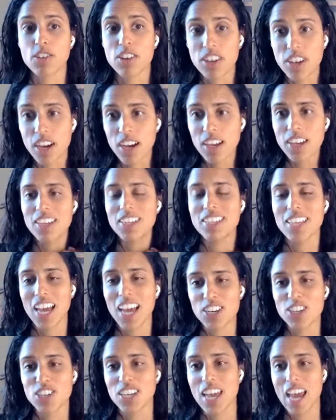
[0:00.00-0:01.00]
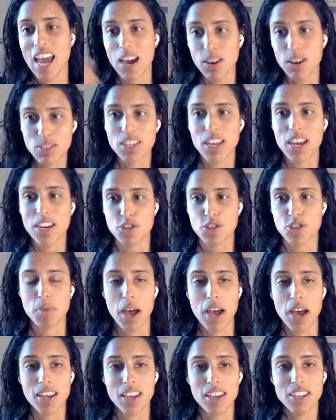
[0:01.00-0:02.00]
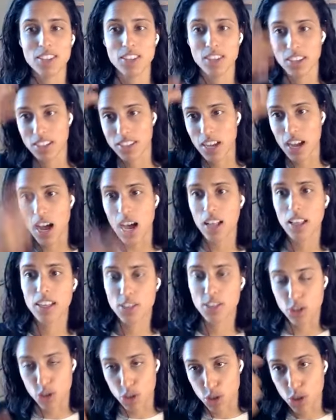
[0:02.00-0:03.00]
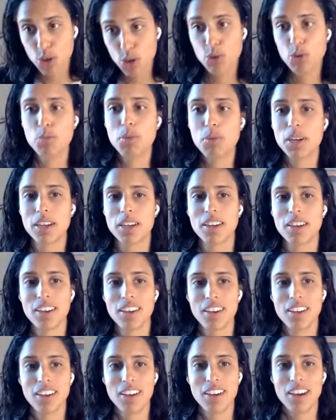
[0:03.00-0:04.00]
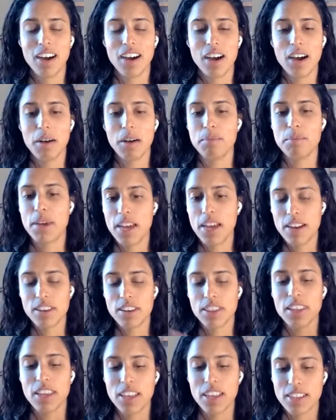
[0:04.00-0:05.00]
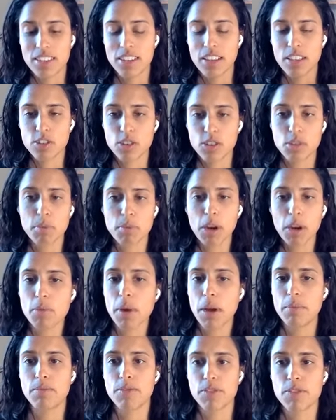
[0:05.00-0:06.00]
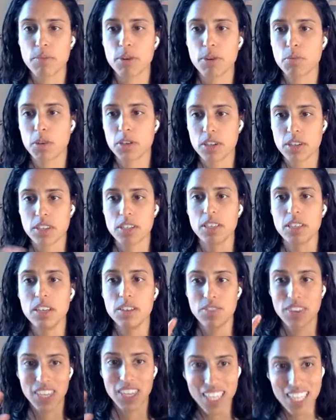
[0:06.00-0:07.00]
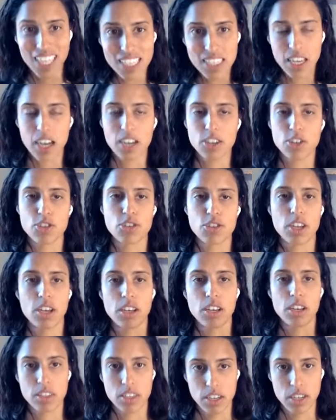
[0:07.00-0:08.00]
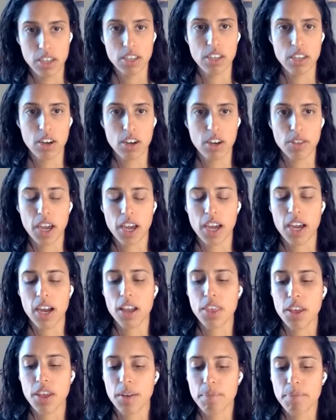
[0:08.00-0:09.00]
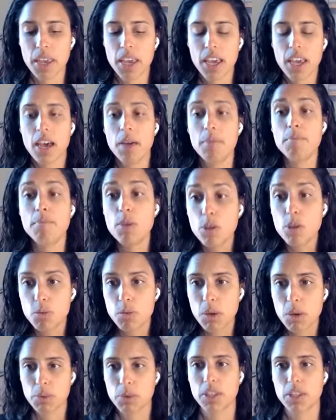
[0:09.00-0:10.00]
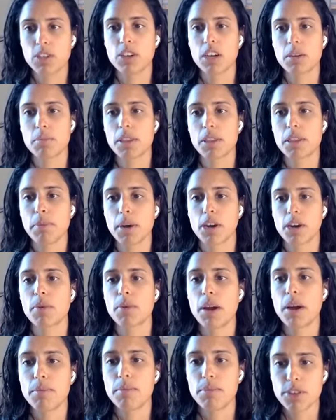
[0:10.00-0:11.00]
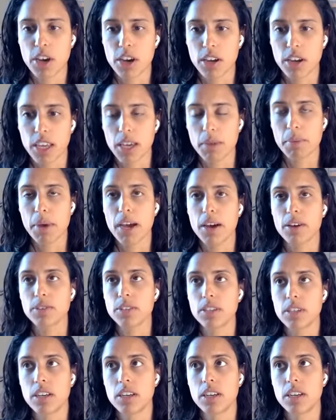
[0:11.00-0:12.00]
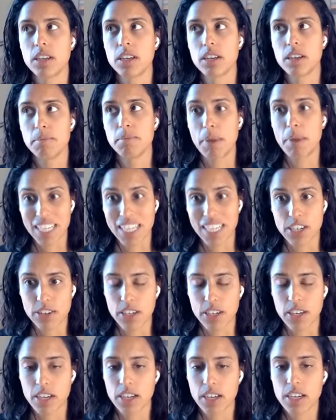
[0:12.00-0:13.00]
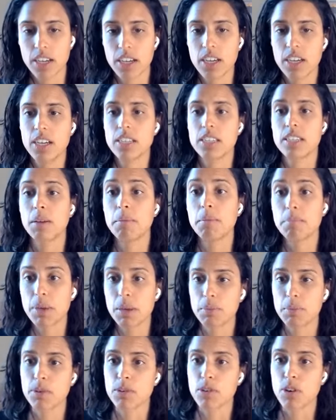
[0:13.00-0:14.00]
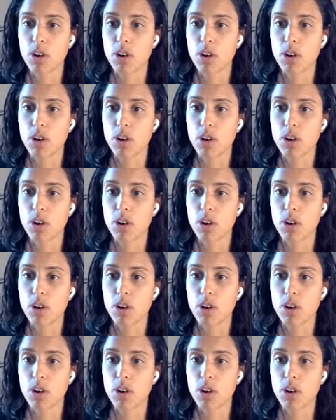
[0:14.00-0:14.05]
Your yeah. gut is actually outside your body. It's a, it's a, it's a tube um, and it's so the microbiome for the most part doesn't live inside your cells, you know, that kind of thing. And most people, when they talk about the microbiome, they're talking about bacteria. Some people yeah.